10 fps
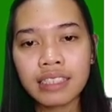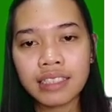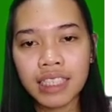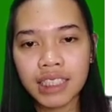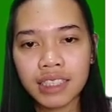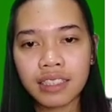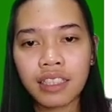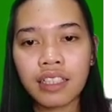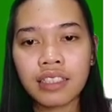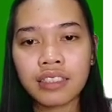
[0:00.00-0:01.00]

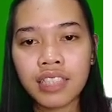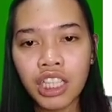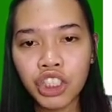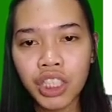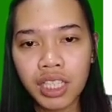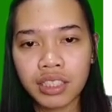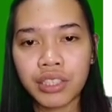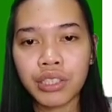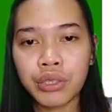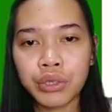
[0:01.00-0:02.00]
such
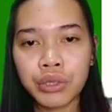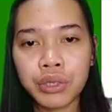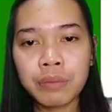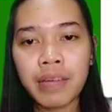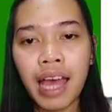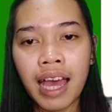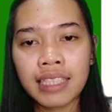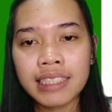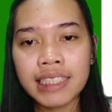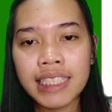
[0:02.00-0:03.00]
as YouTube
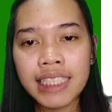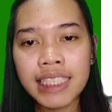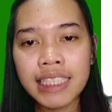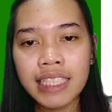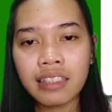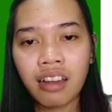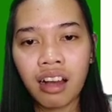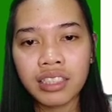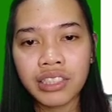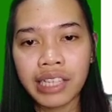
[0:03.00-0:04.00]
and TED
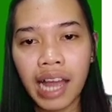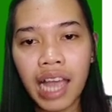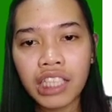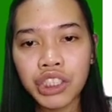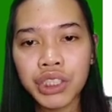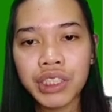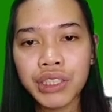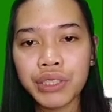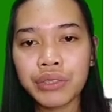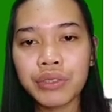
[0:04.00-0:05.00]
Talks or
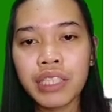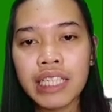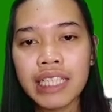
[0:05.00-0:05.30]
iTunes U,